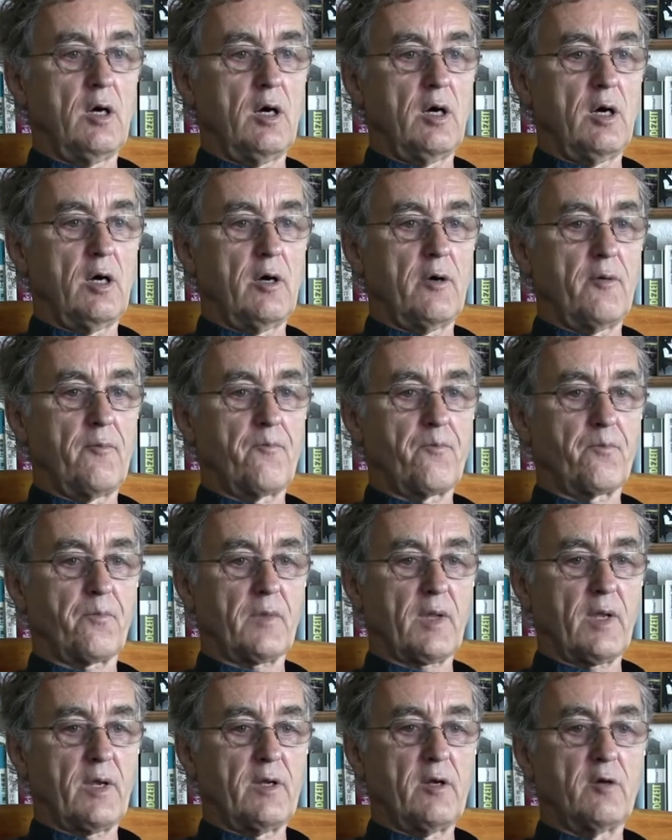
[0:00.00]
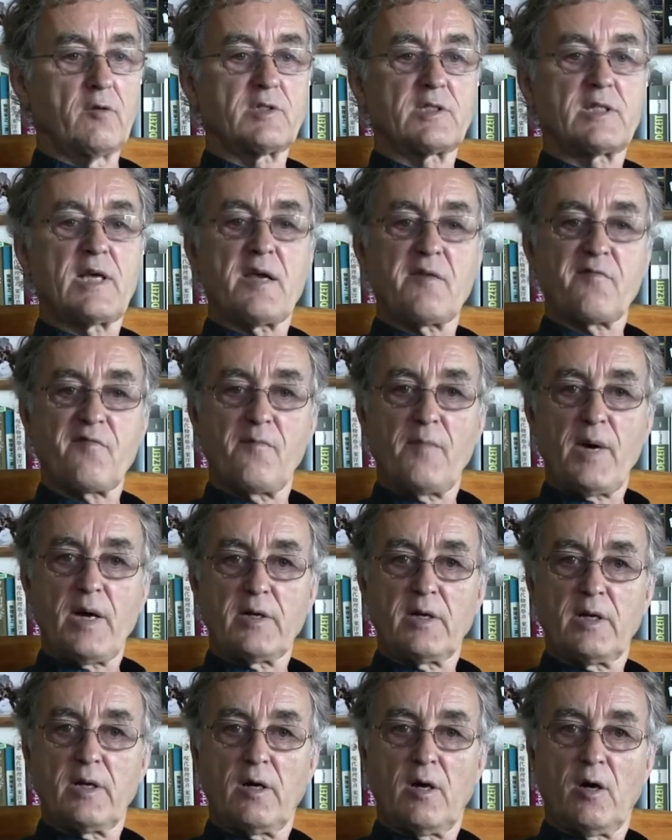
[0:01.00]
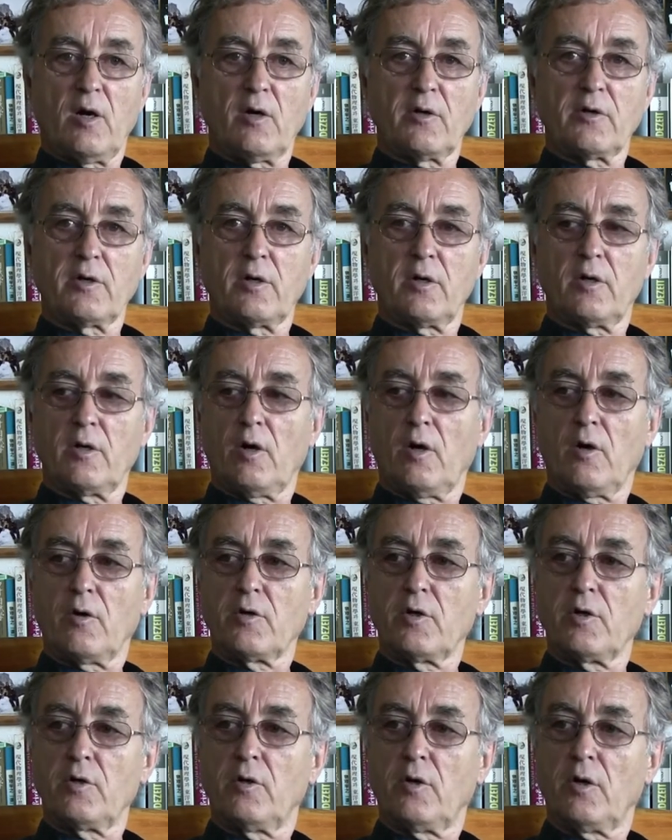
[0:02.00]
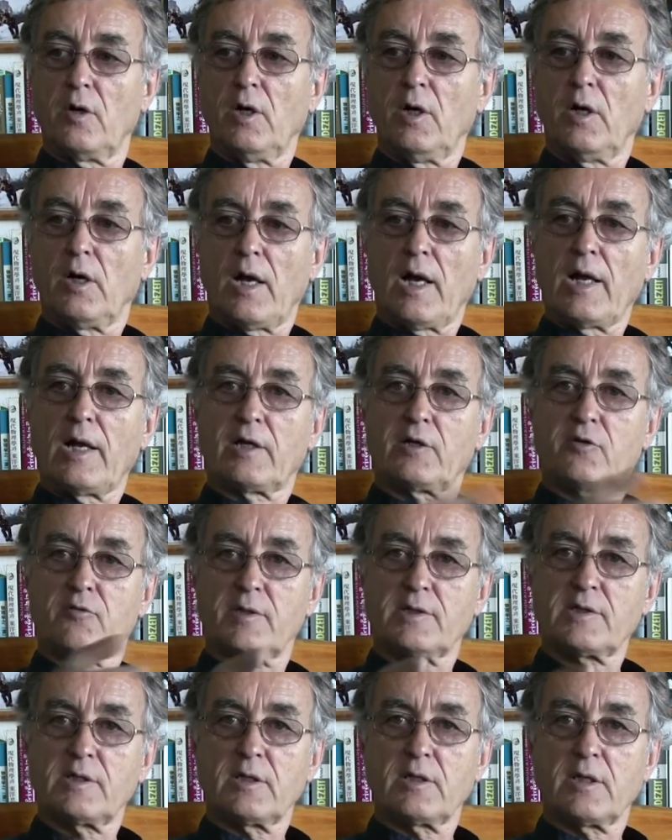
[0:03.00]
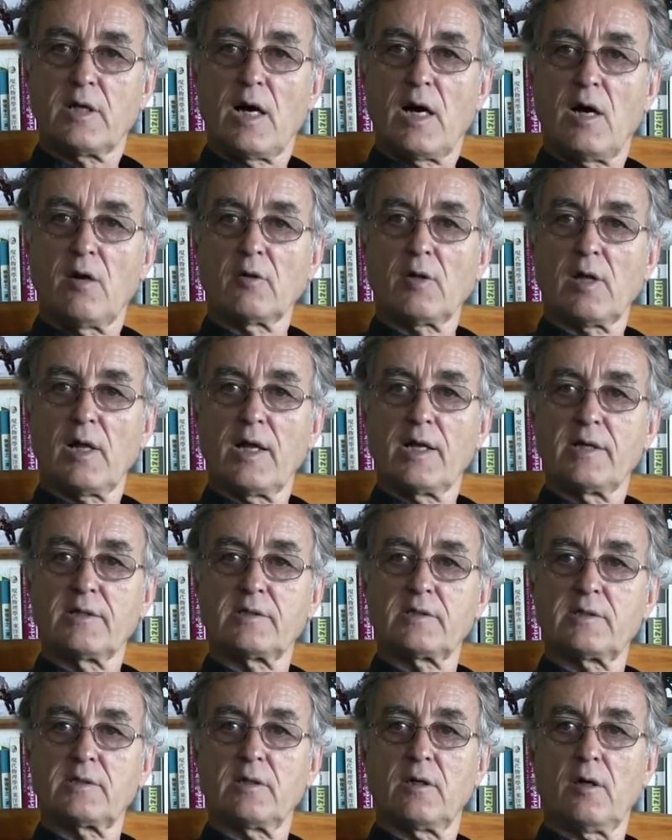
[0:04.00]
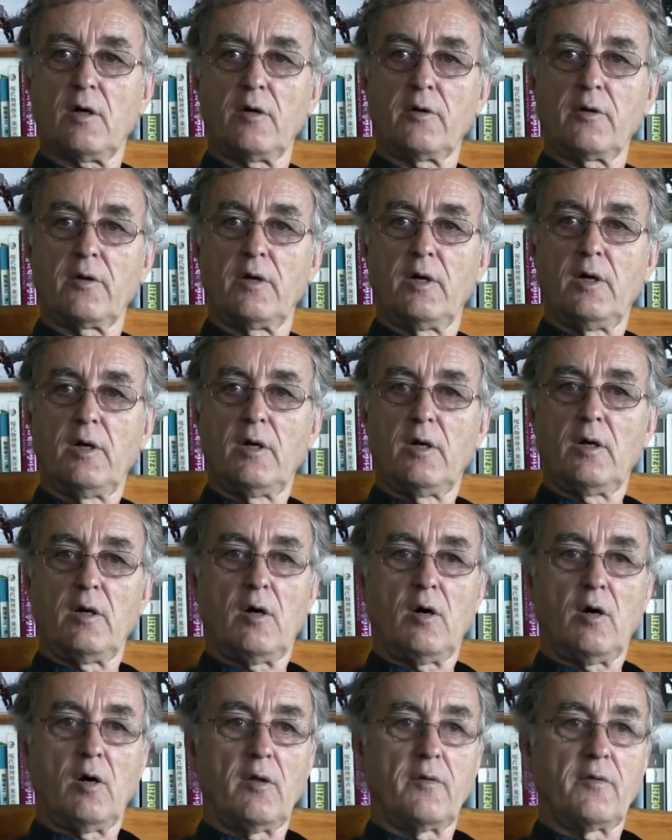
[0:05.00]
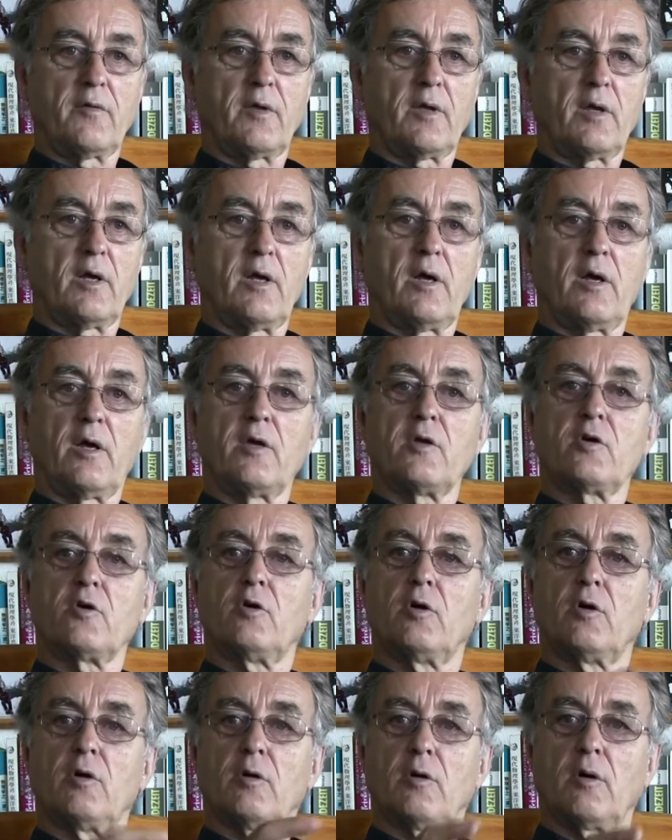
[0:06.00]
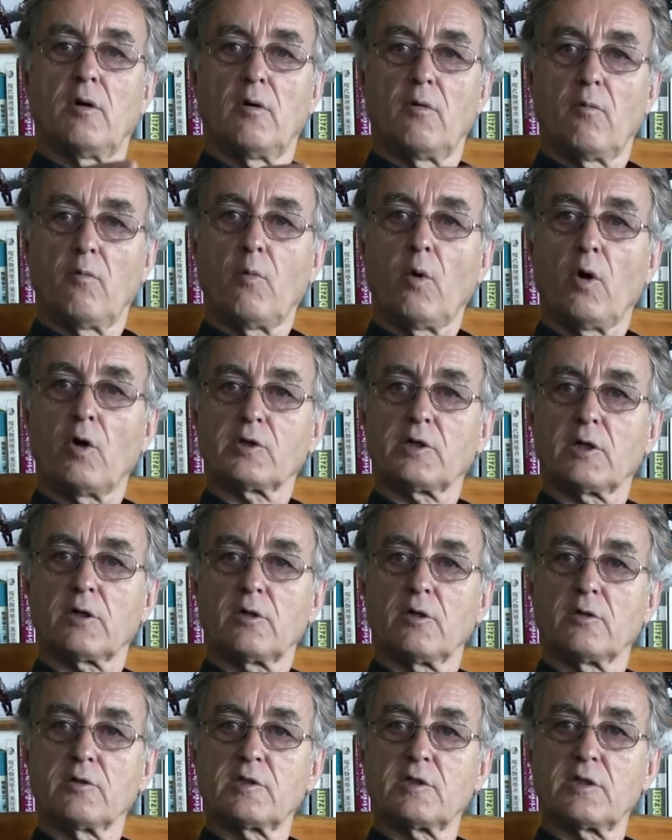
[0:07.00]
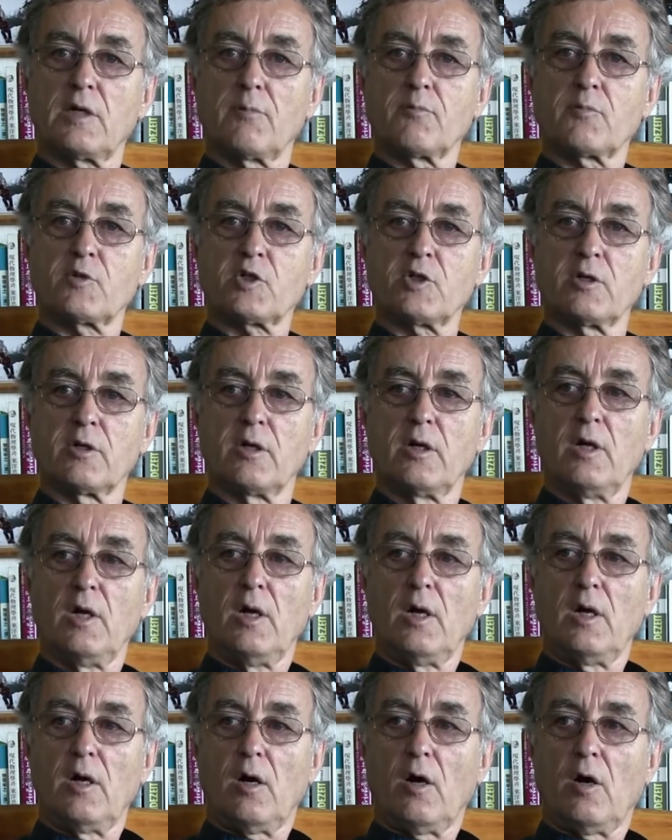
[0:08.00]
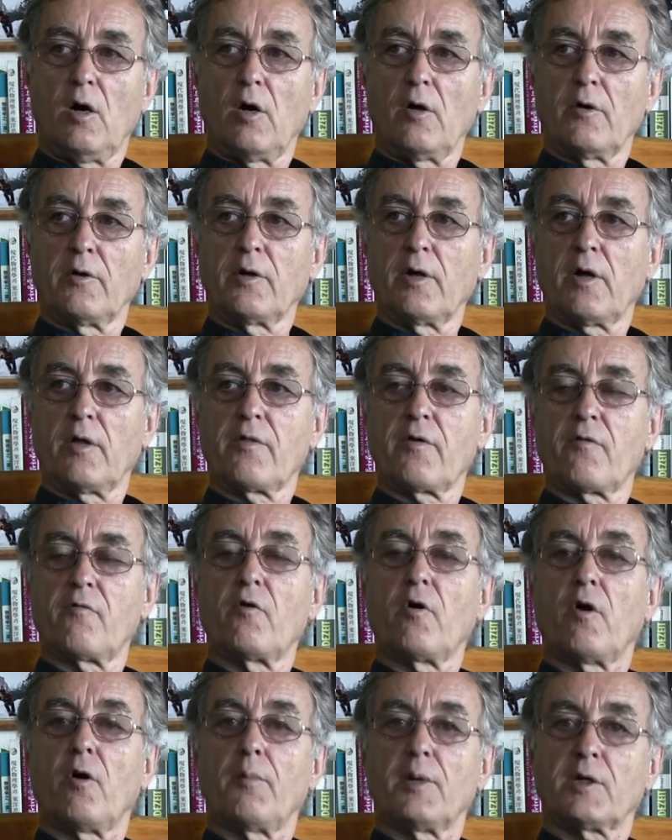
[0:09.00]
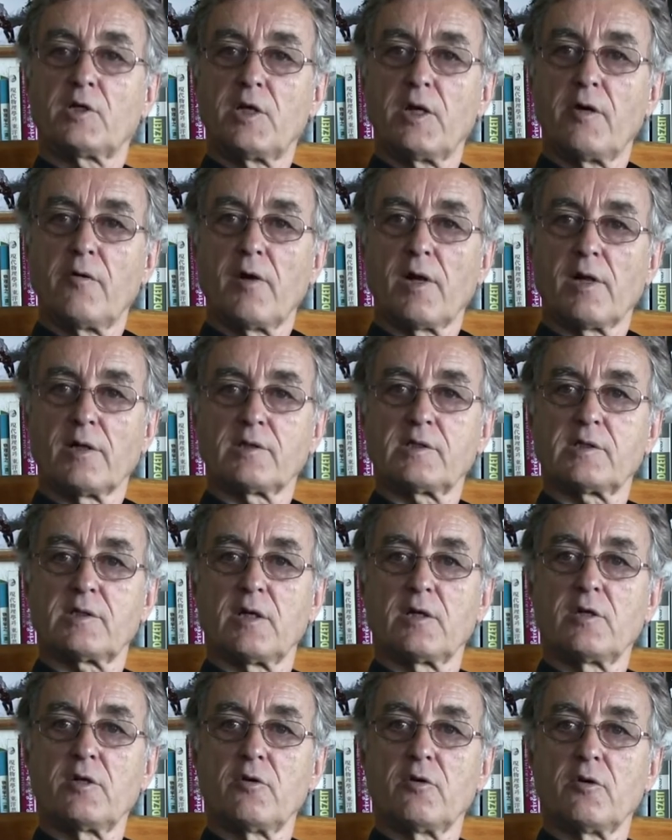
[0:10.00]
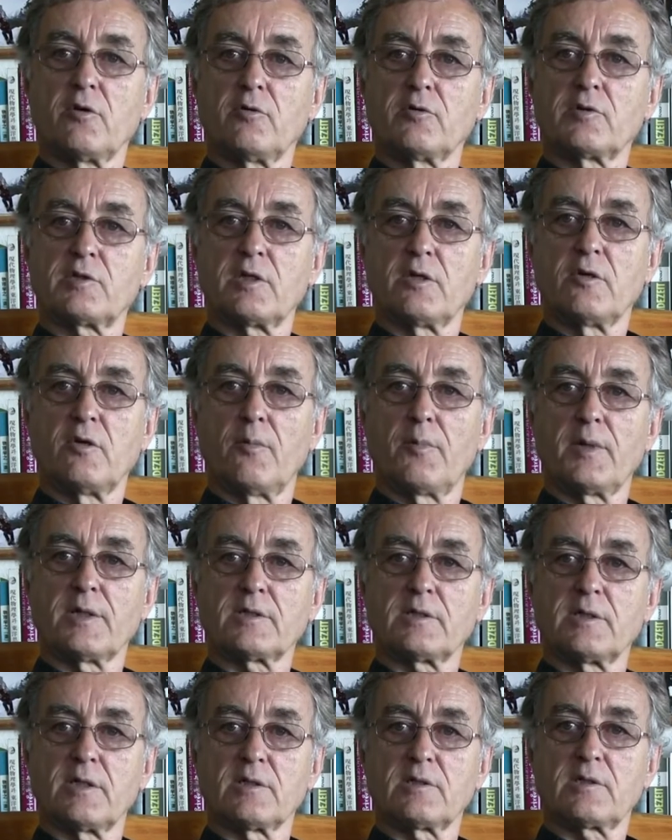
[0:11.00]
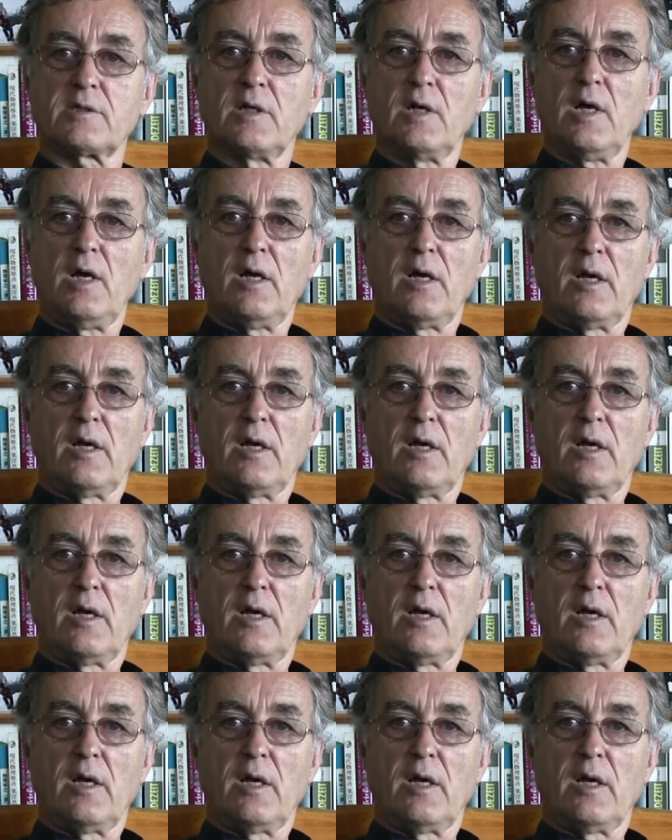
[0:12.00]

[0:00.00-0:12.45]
um, you know, save money on on your electricity outlays, on on uh, your uh, water consumption, on the raw materials that you use in your business.